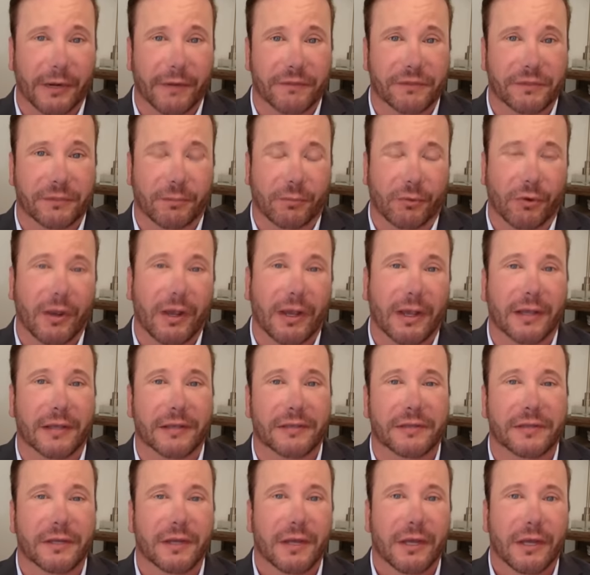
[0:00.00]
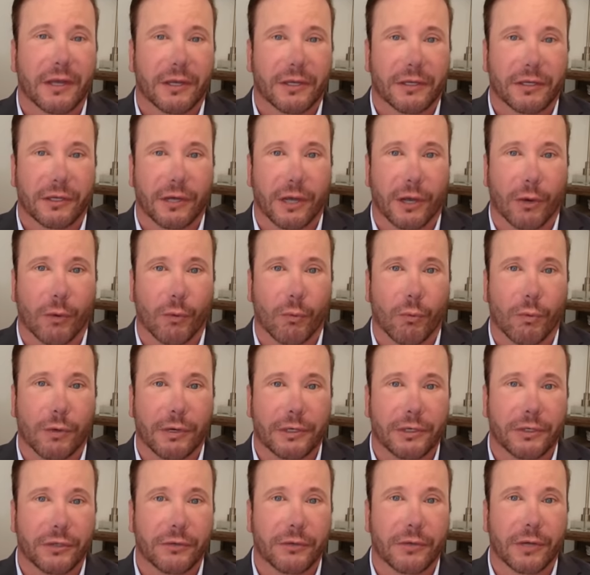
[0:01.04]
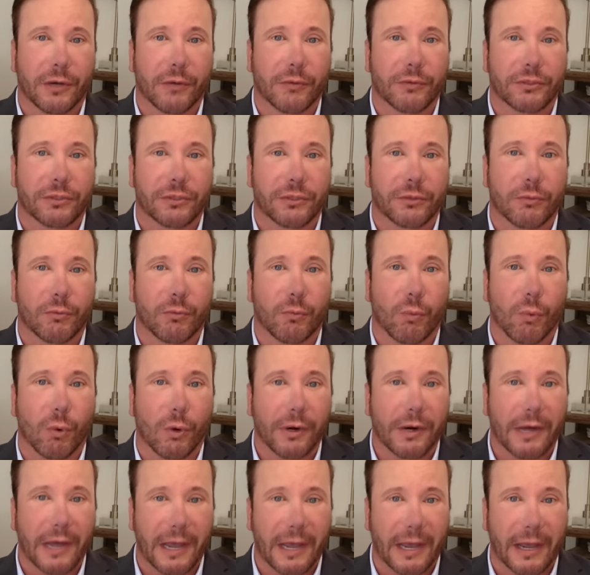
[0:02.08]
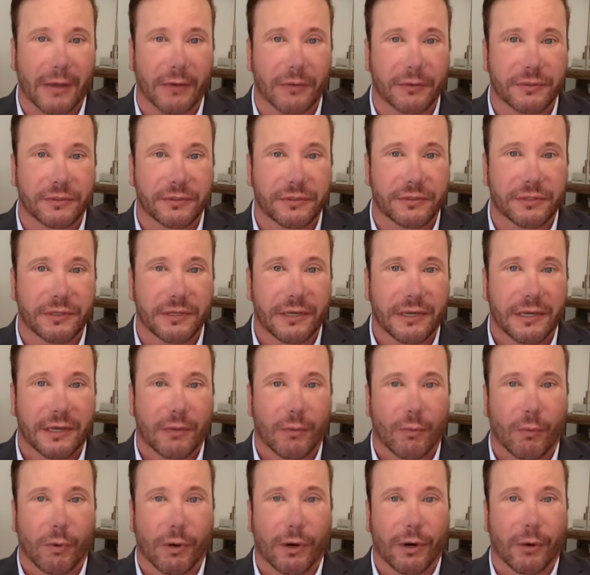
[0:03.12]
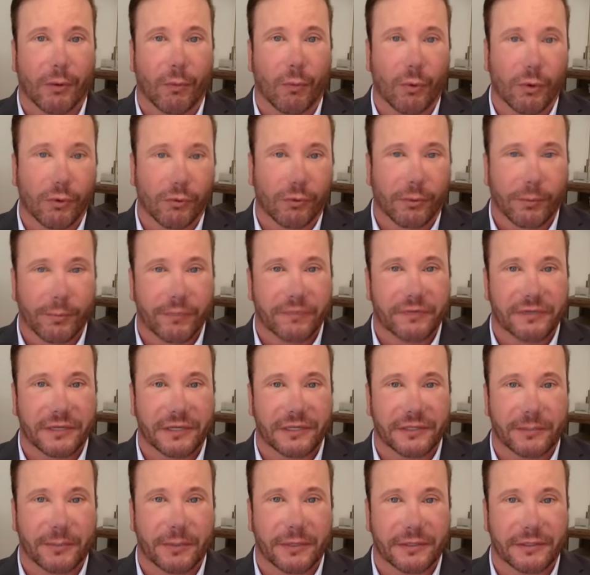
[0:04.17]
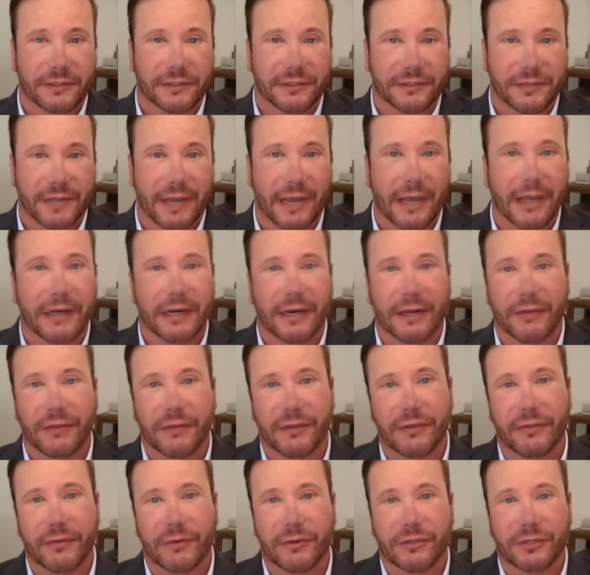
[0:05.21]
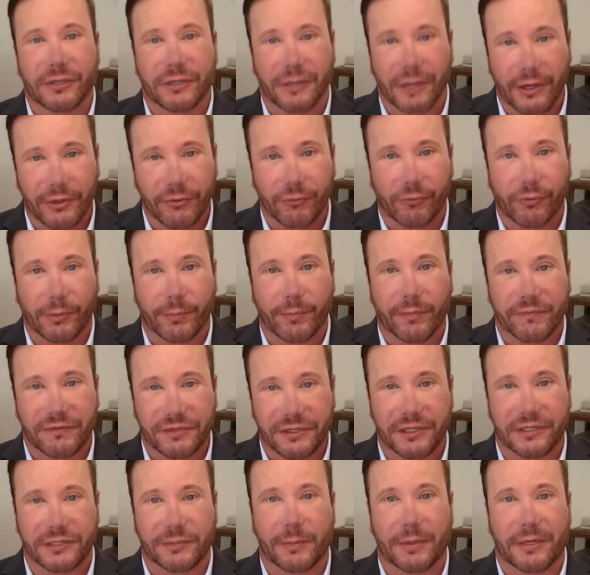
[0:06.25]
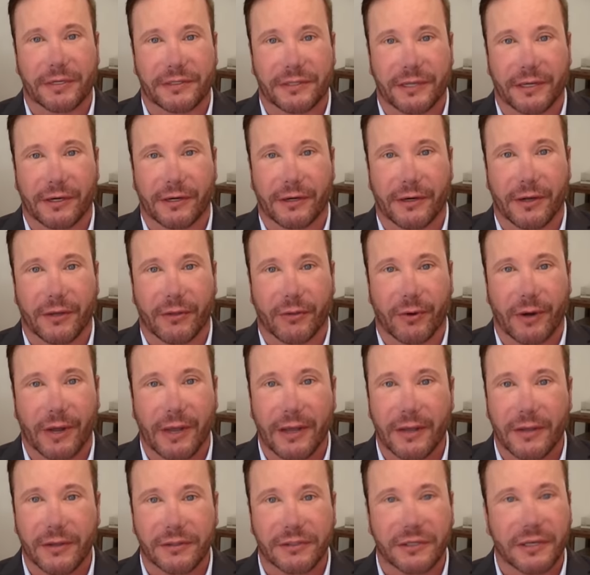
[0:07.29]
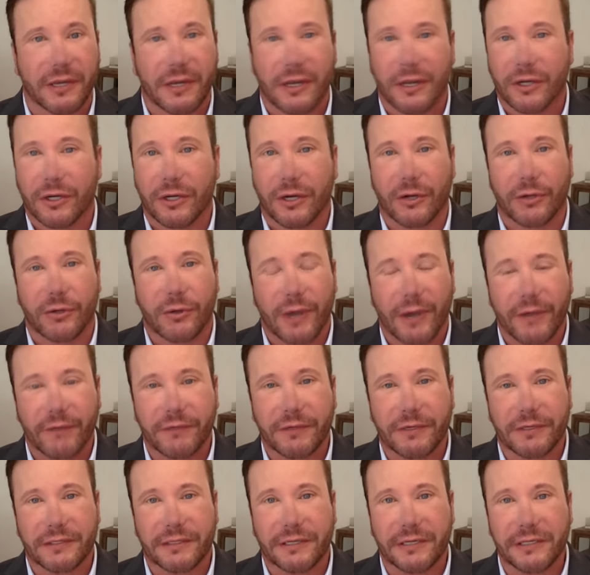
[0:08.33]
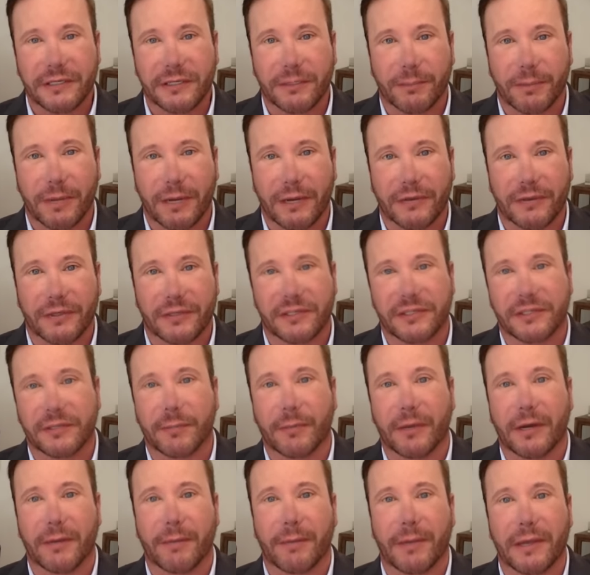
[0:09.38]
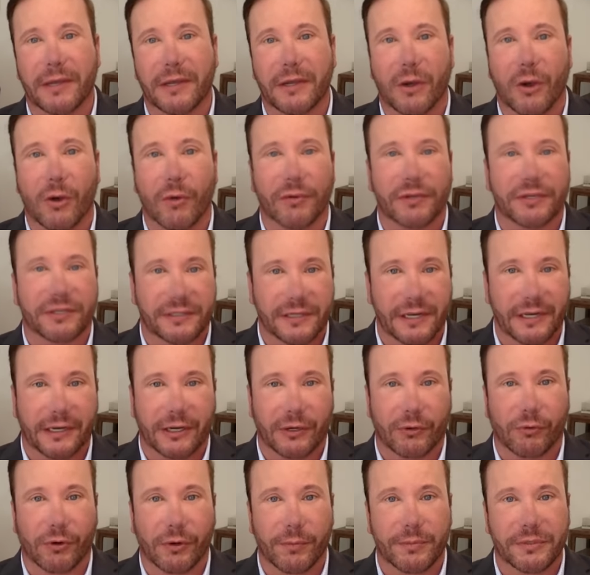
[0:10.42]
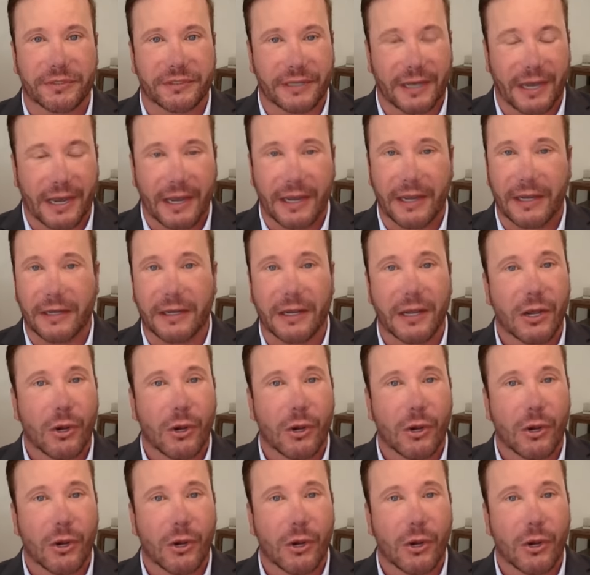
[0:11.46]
of surprise. You know, when you go to one house where one group of suspects is at, and then there's another group of suspects at another house, you know, you have to anticipate that somebody may call the second group and say, hey,